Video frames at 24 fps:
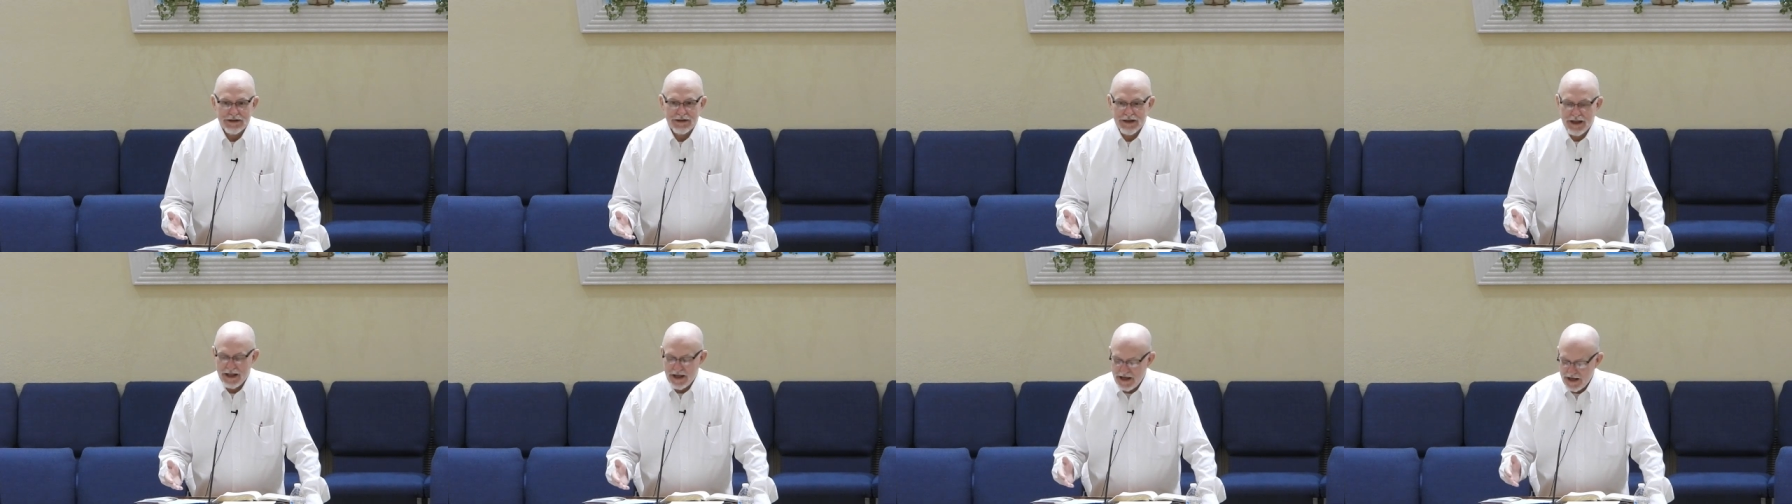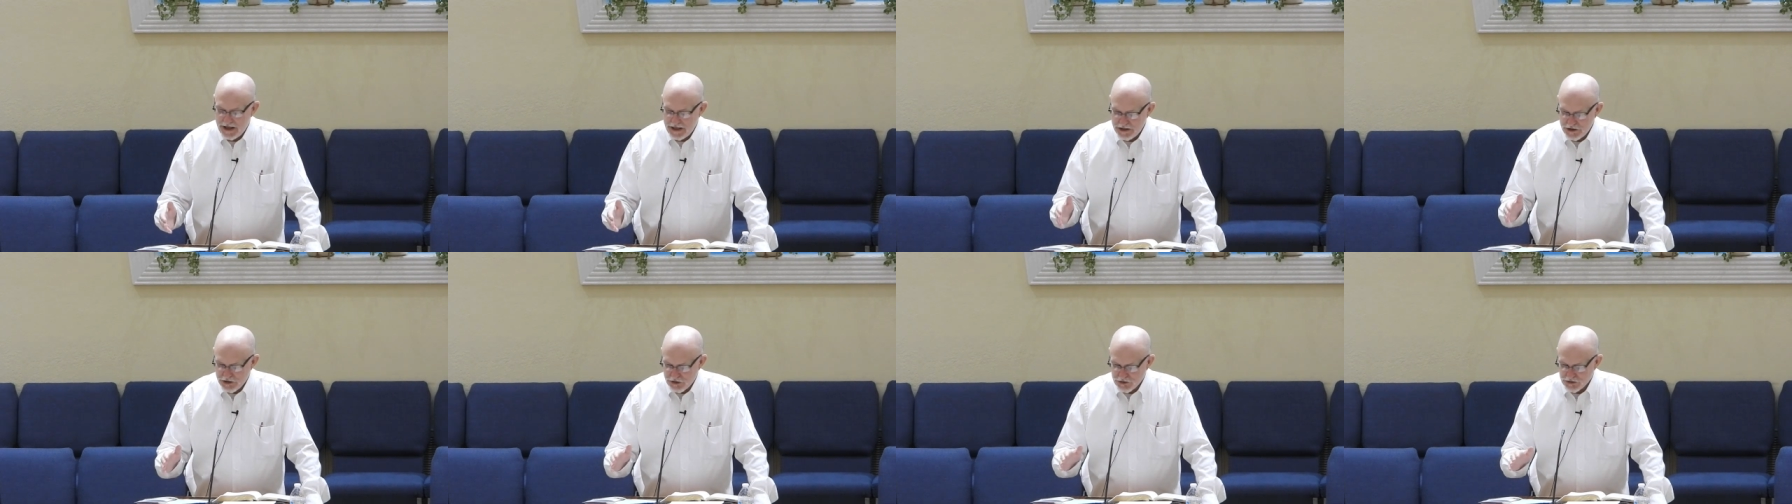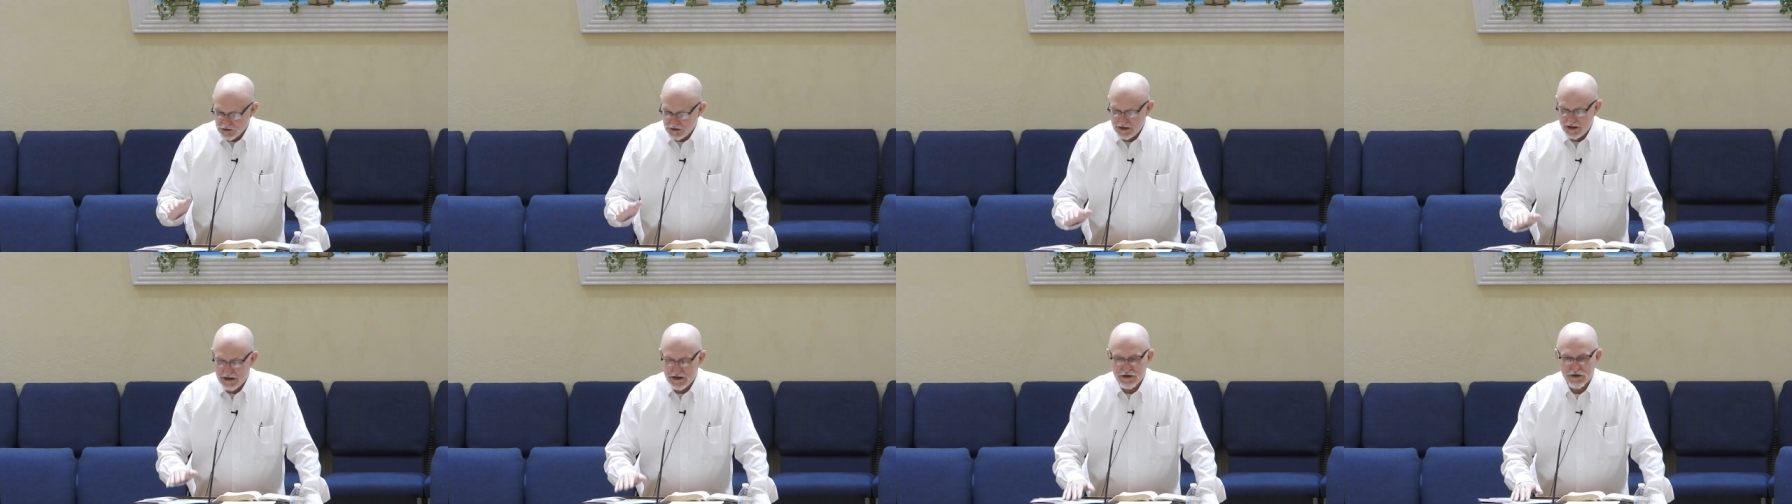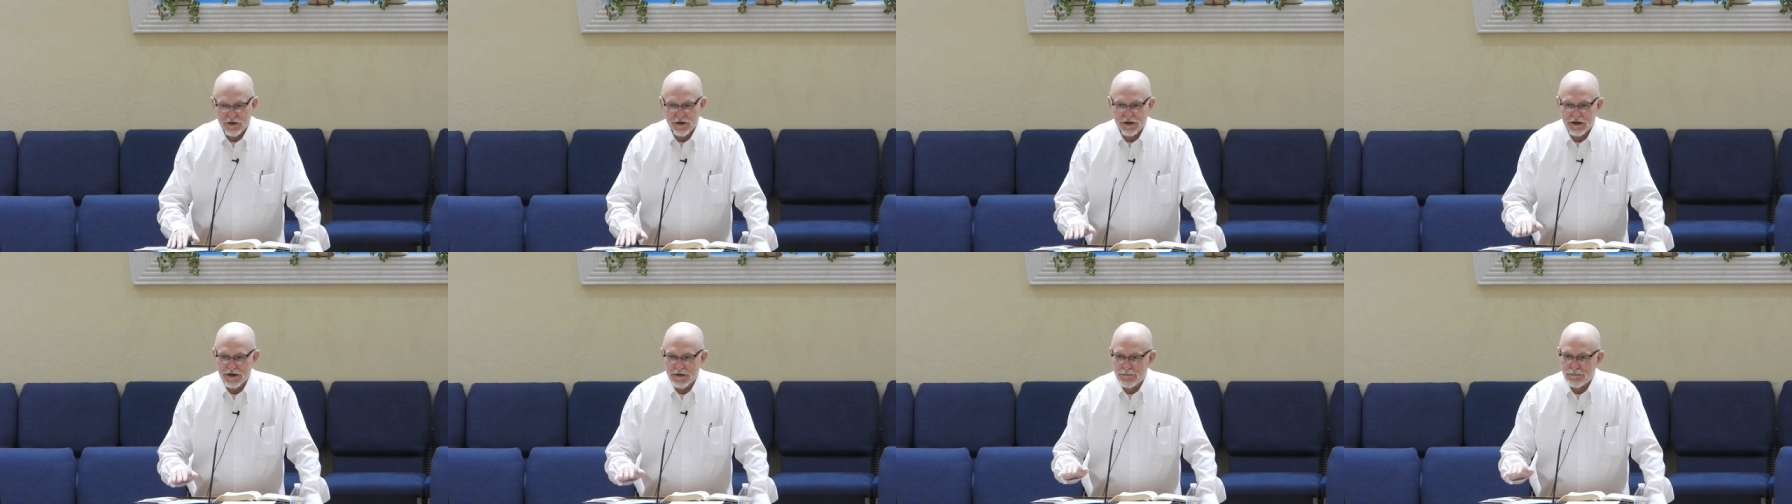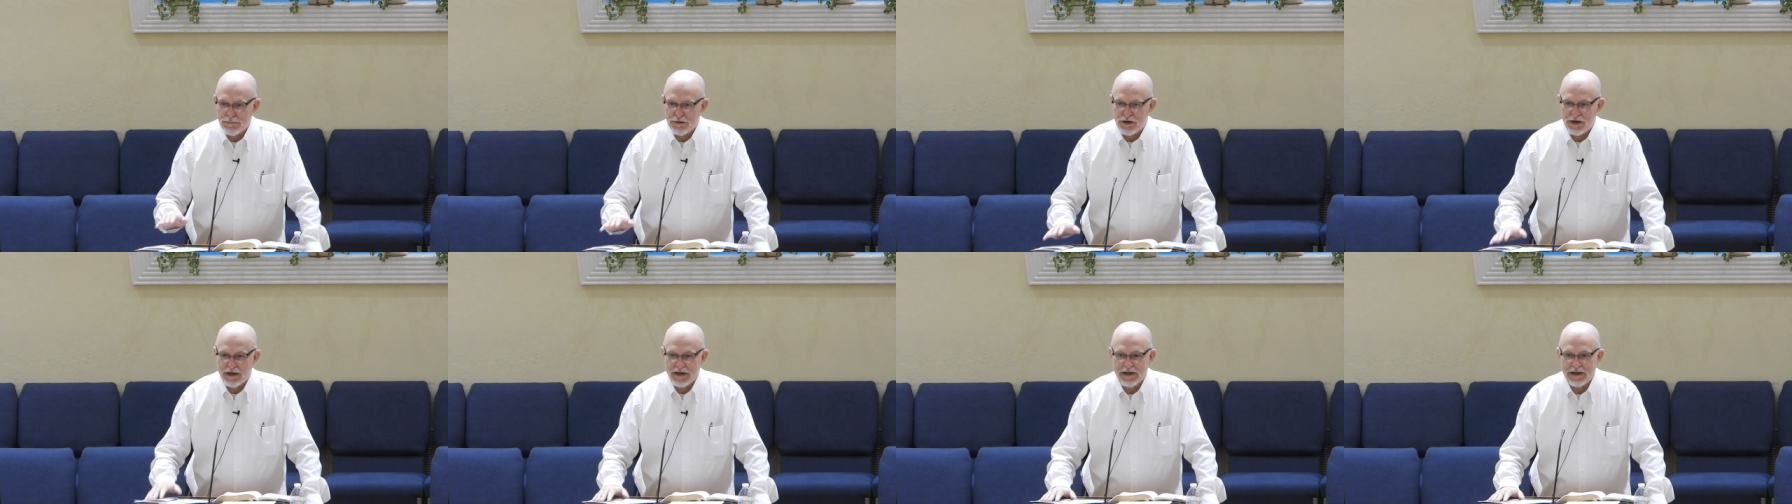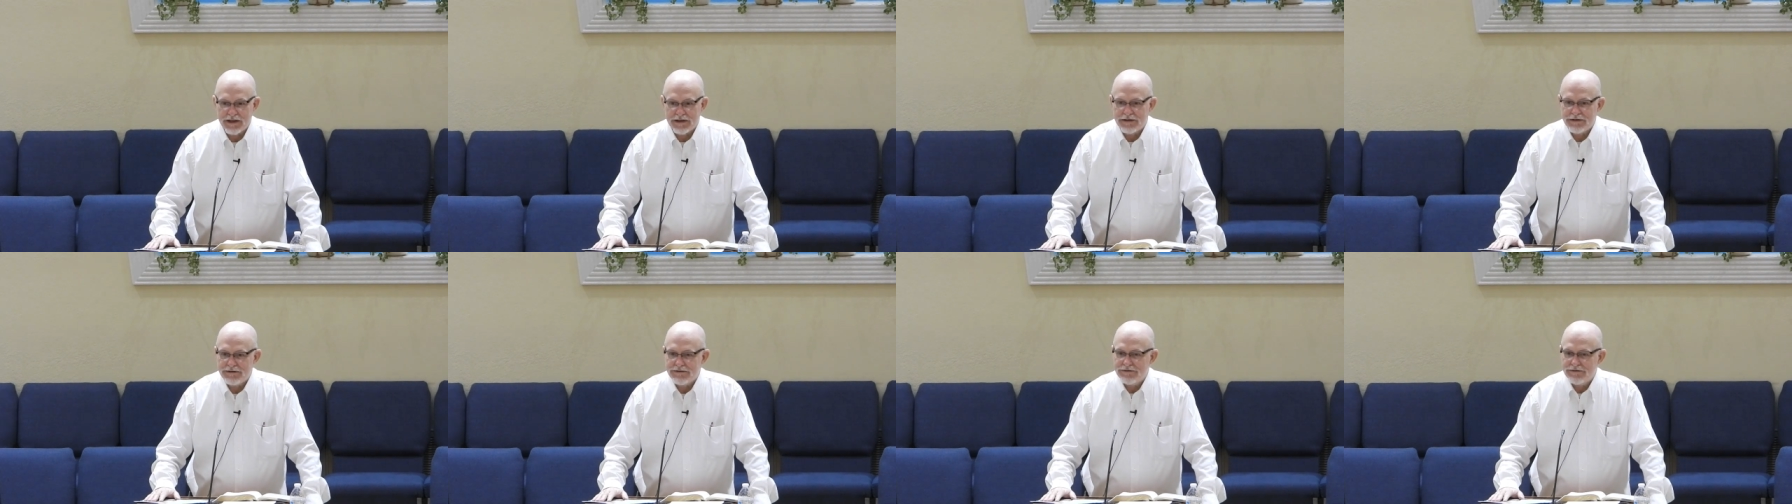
Laying your letter of complaint